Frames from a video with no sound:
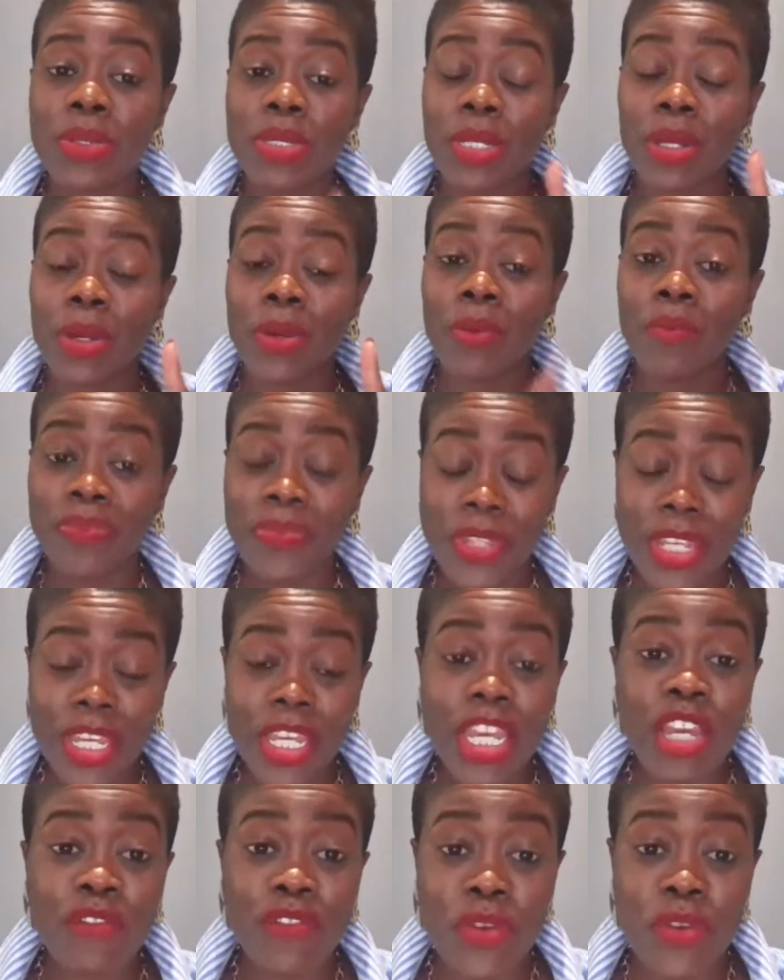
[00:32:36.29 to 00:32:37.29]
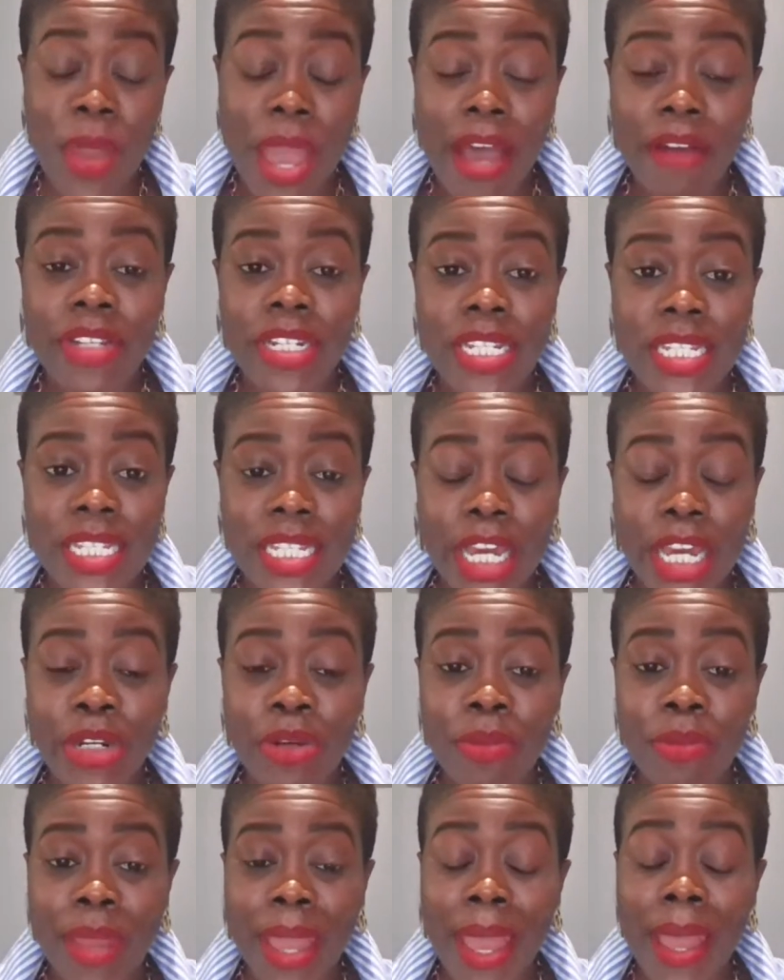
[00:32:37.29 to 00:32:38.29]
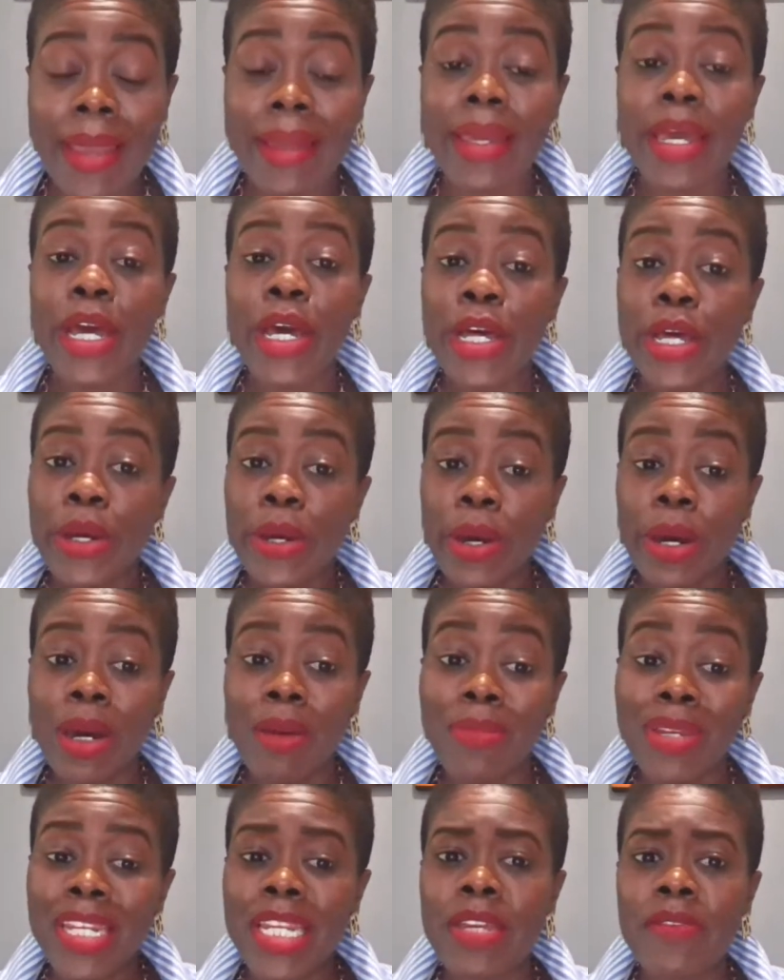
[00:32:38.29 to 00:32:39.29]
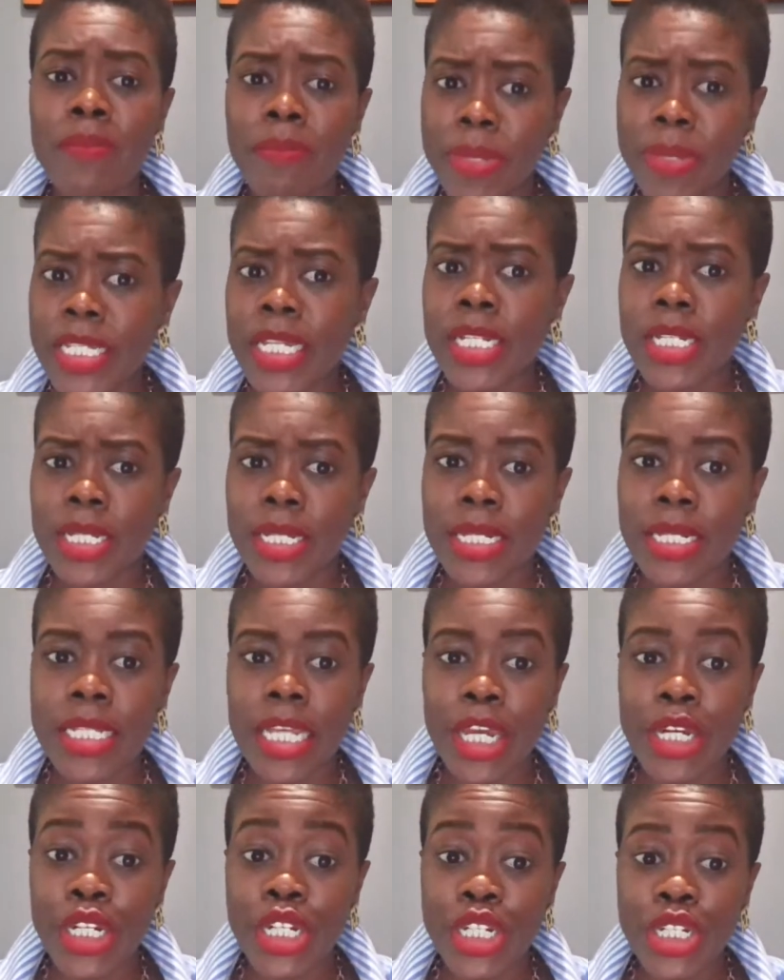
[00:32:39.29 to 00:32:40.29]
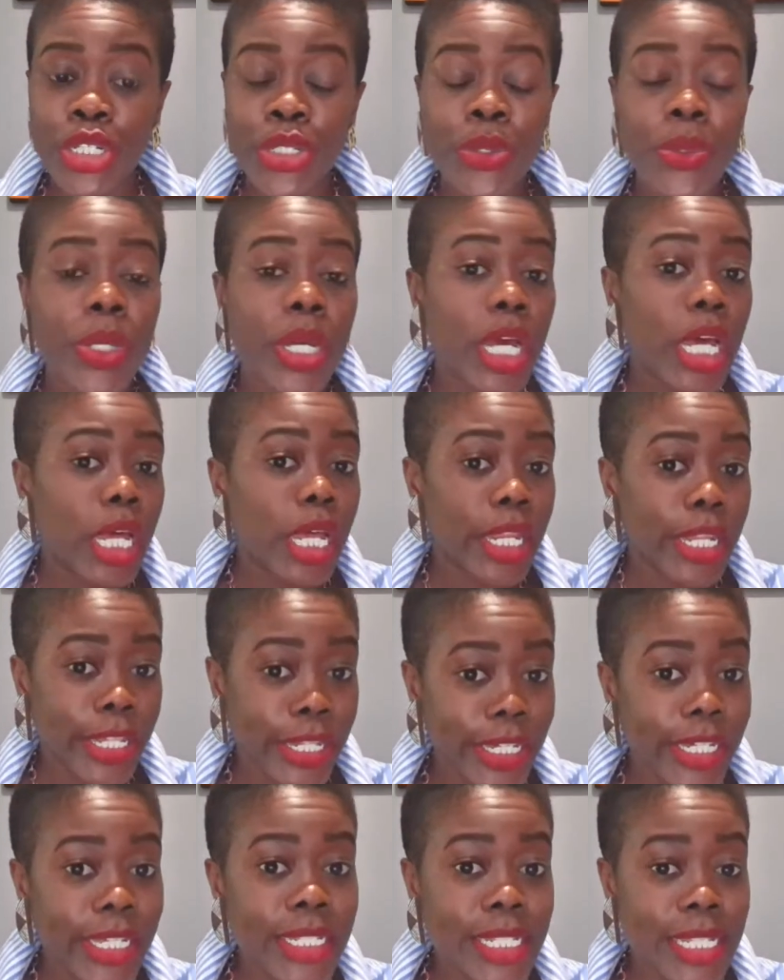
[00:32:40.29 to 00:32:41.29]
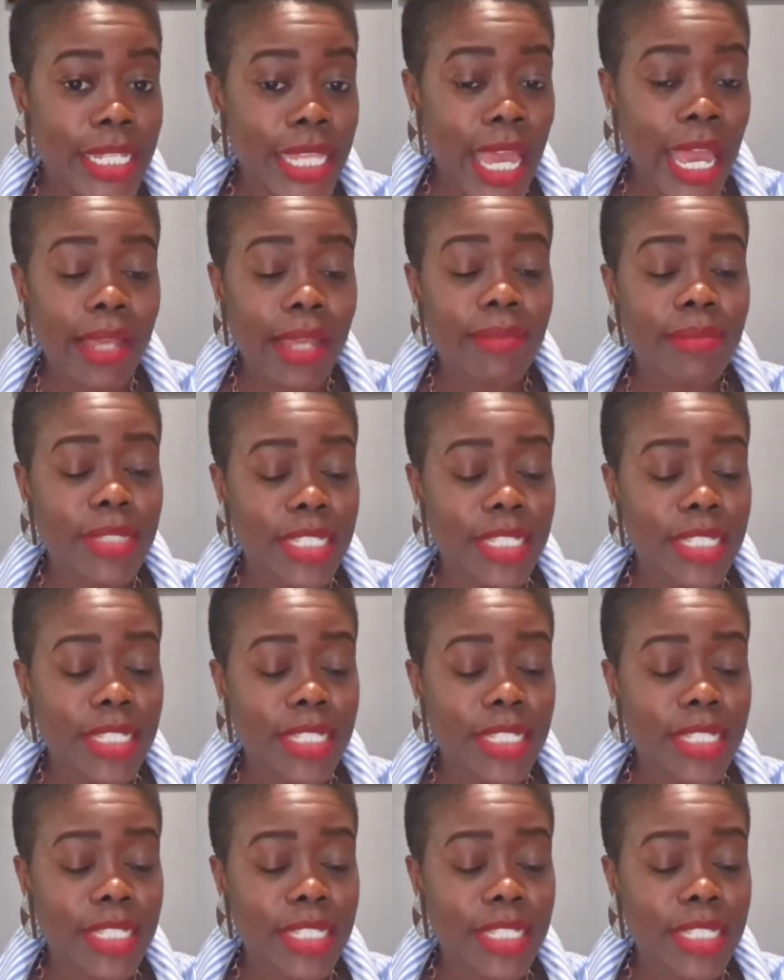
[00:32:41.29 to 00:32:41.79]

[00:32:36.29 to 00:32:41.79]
So if you have a designer bag, and even potentially a designer shoe, look into that.